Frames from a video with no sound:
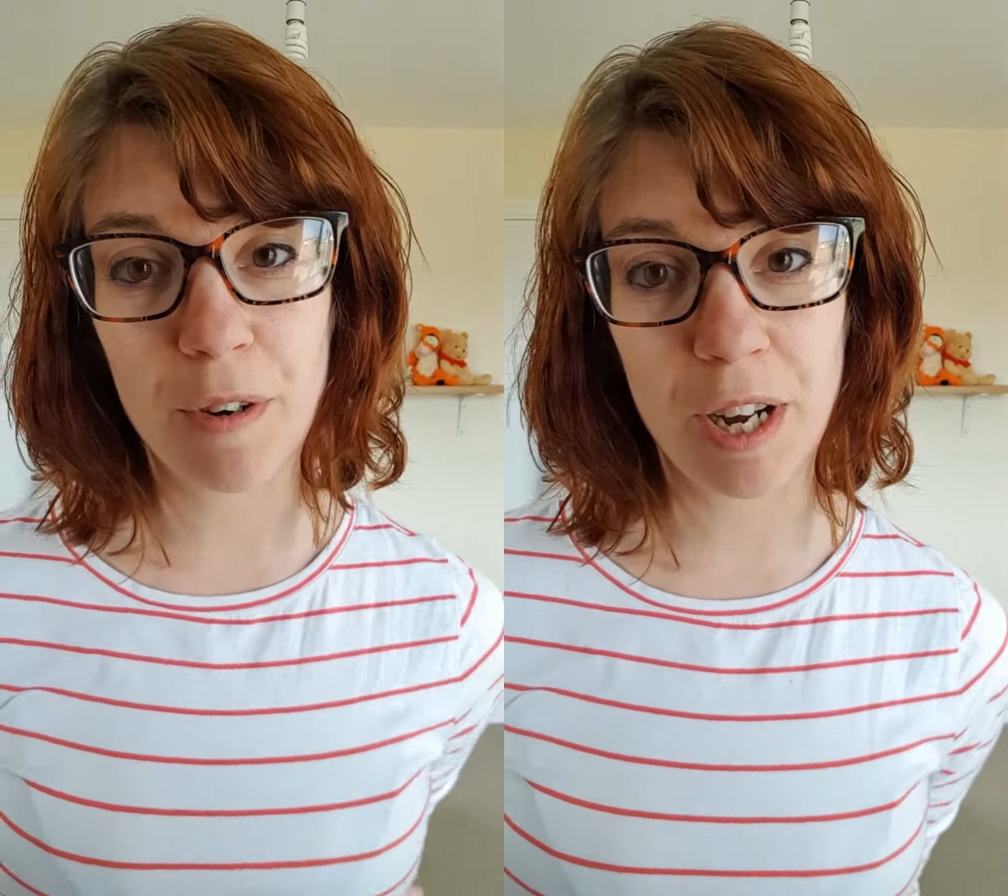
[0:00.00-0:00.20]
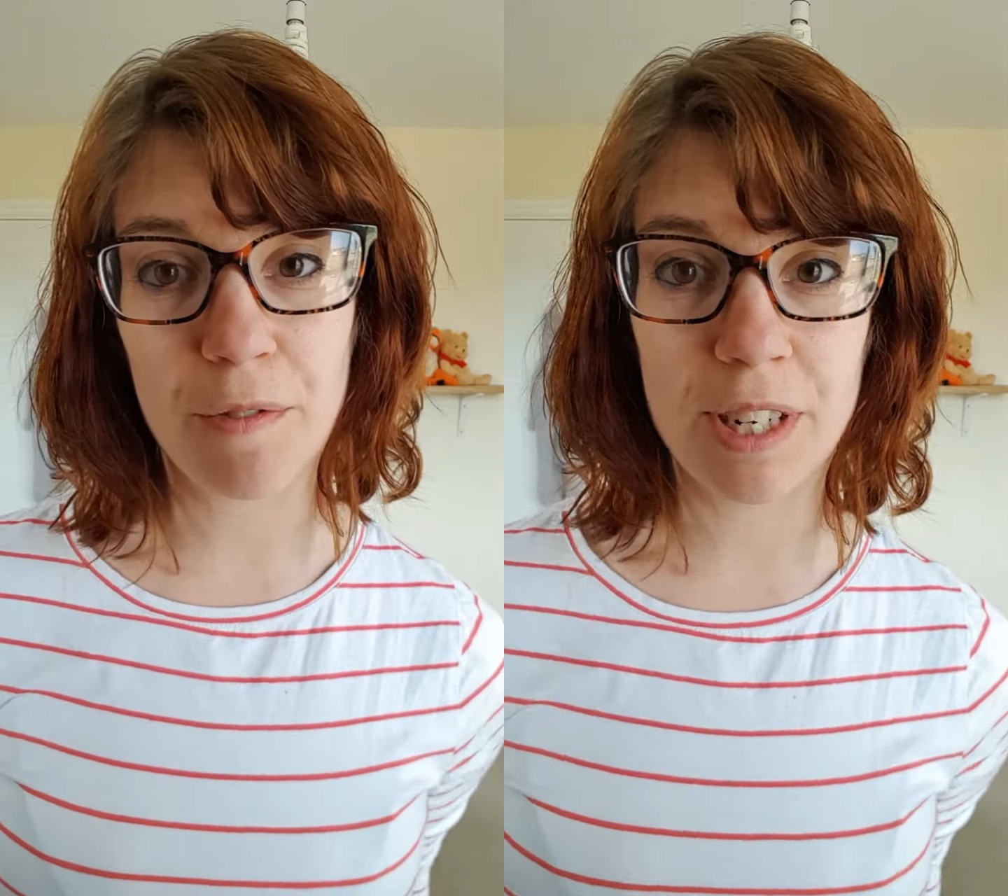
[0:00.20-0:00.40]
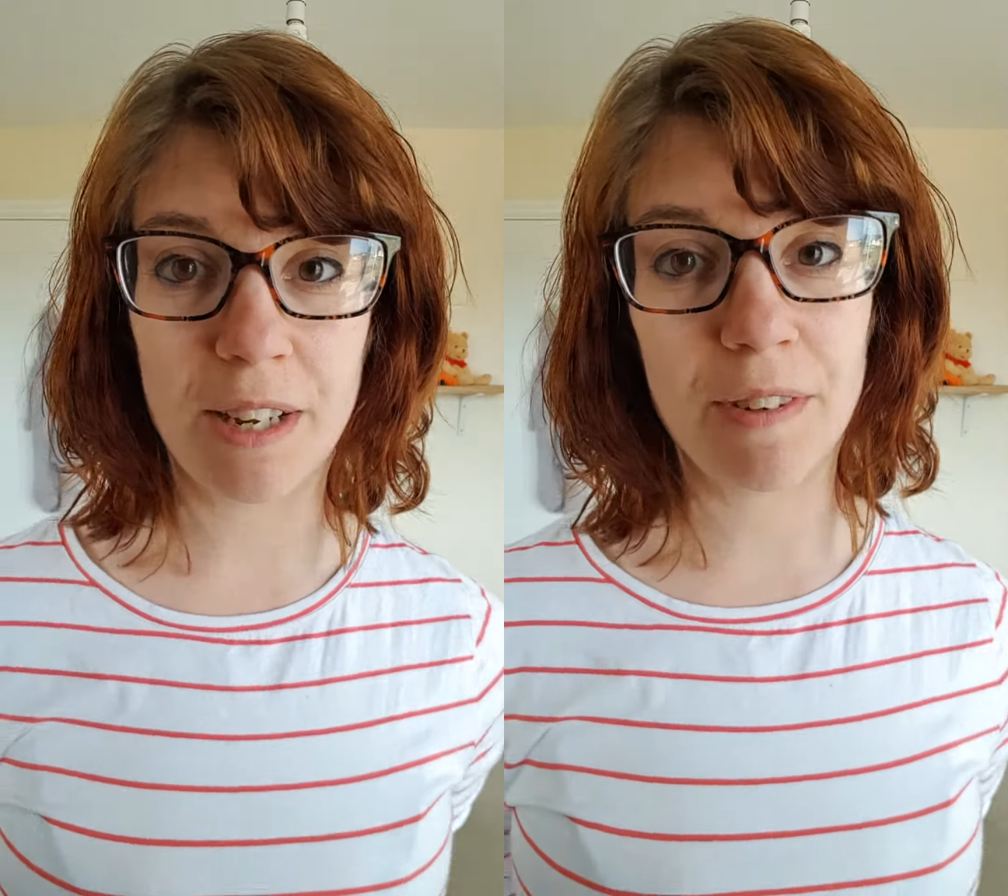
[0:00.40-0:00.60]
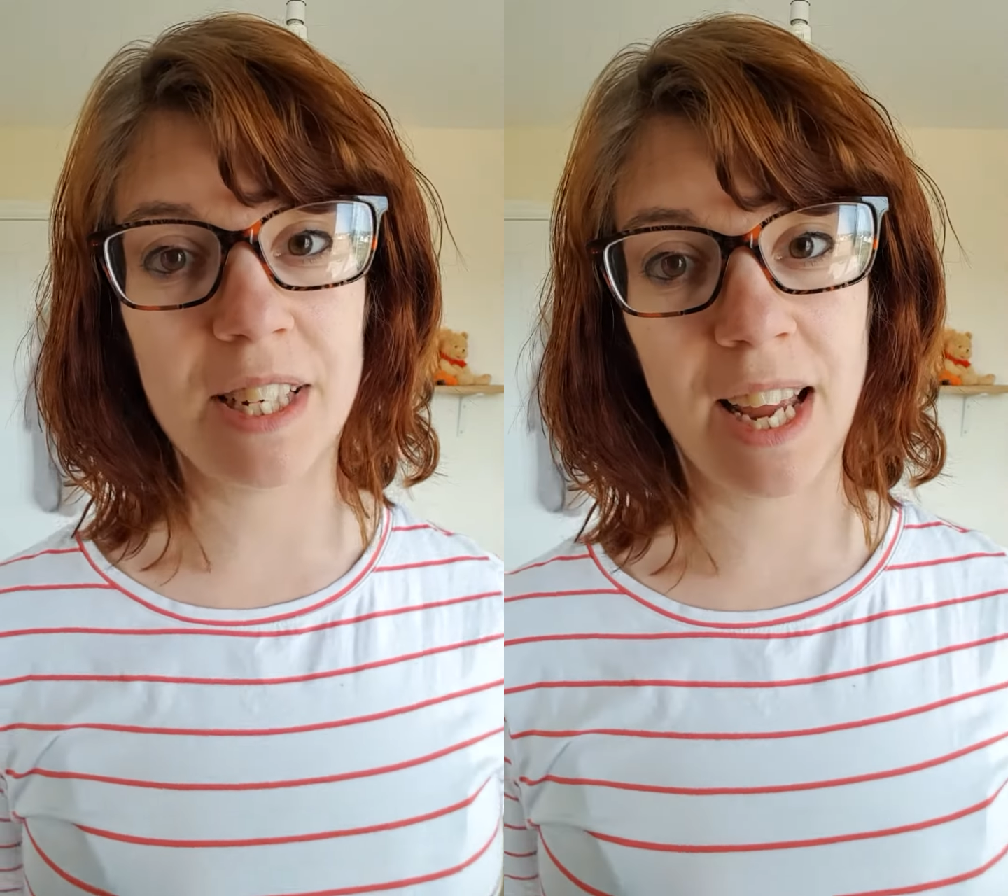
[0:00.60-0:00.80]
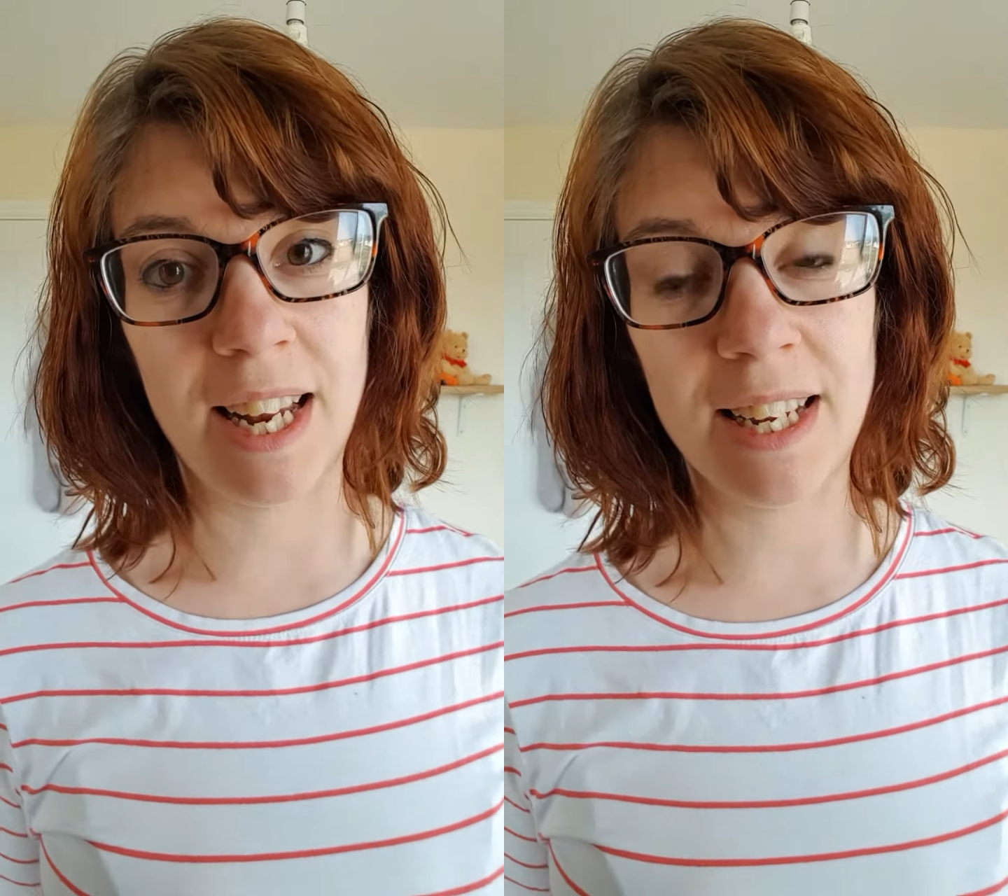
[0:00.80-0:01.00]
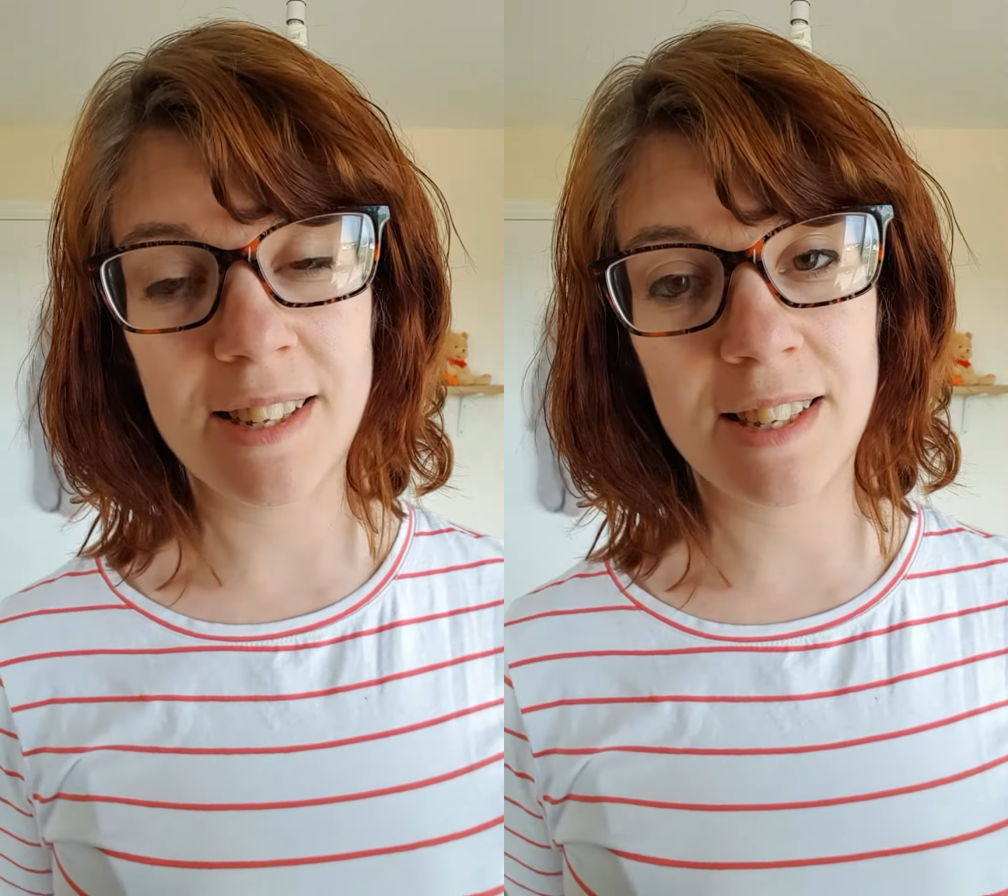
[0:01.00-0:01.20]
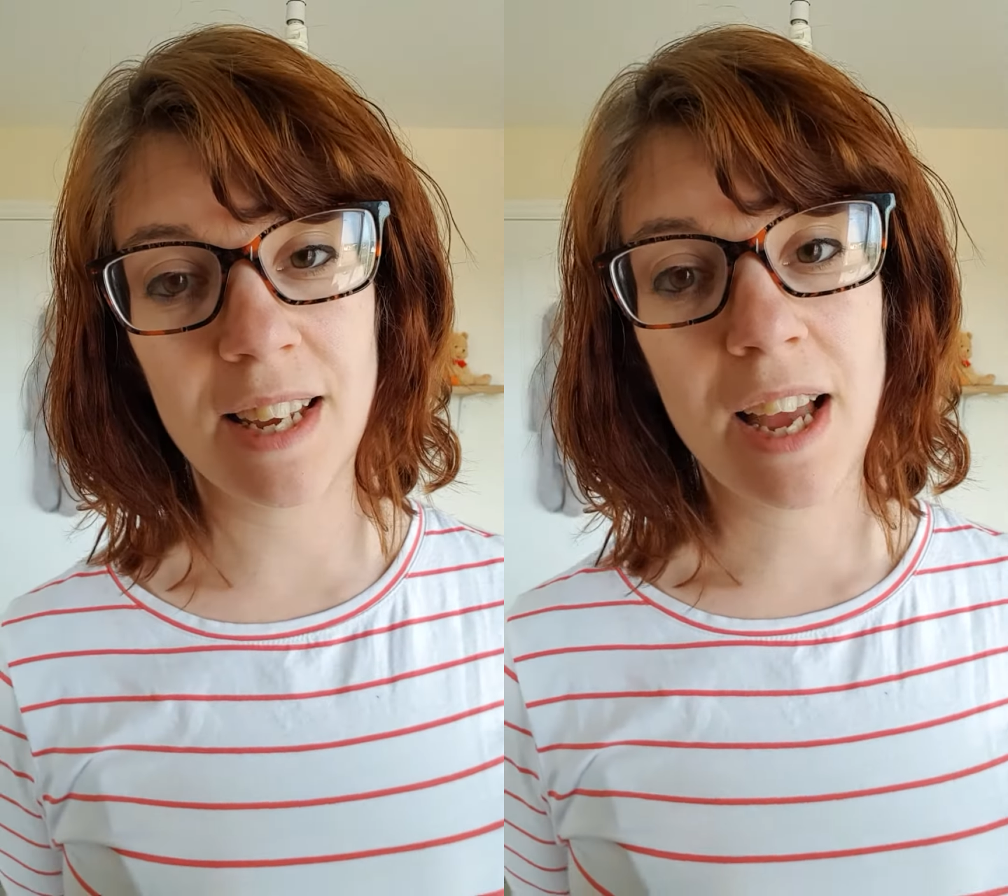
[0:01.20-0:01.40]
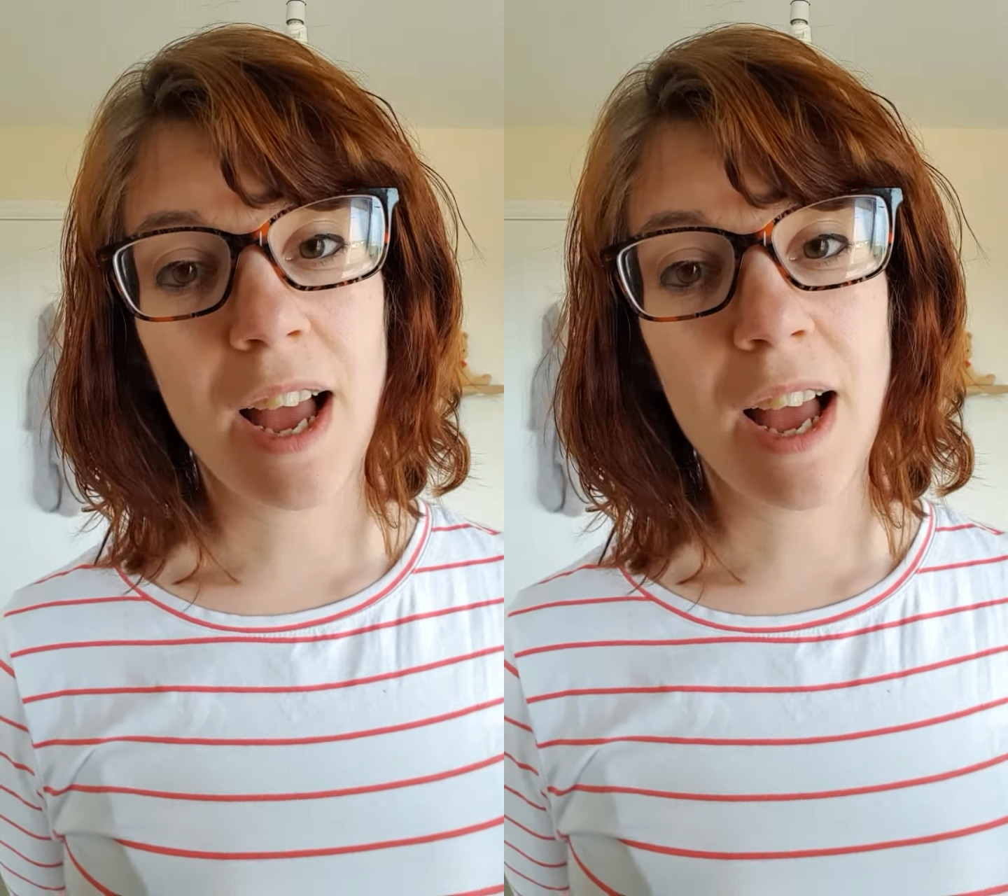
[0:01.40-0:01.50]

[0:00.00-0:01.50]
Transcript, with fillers: Recovery Devon Dailies.